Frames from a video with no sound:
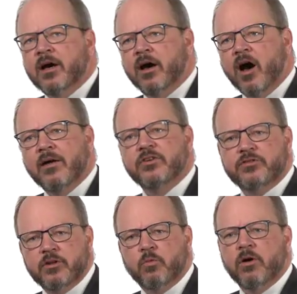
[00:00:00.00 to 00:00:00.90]

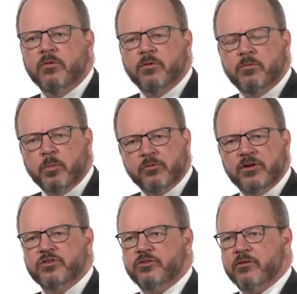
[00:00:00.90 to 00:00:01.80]
Obviously, the
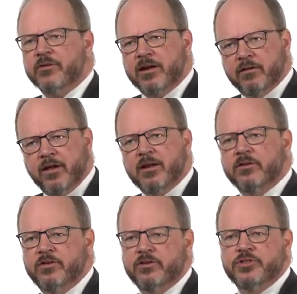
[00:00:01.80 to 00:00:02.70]
provisions that have gotten a lot of
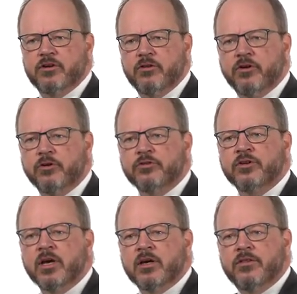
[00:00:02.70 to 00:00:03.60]
attention are those